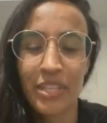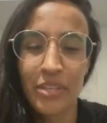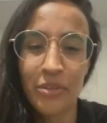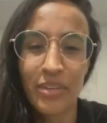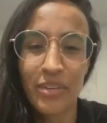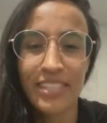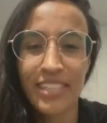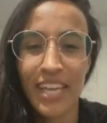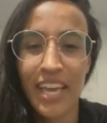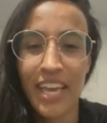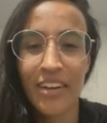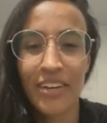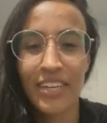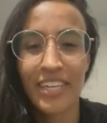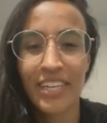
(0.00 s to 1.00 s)
US.
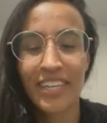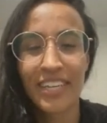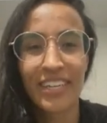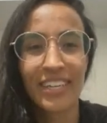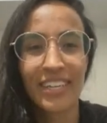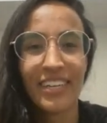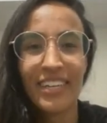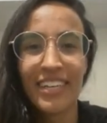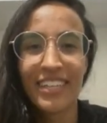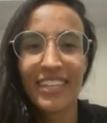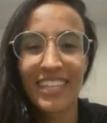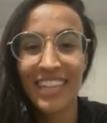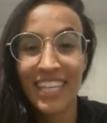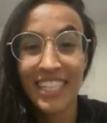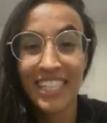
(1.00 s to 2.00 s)
They are the
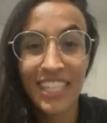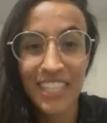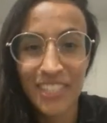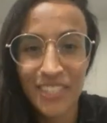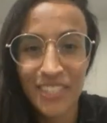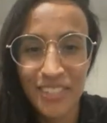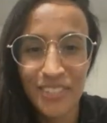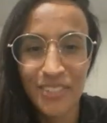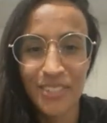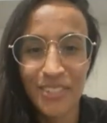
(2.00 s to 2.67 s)
Latinos, we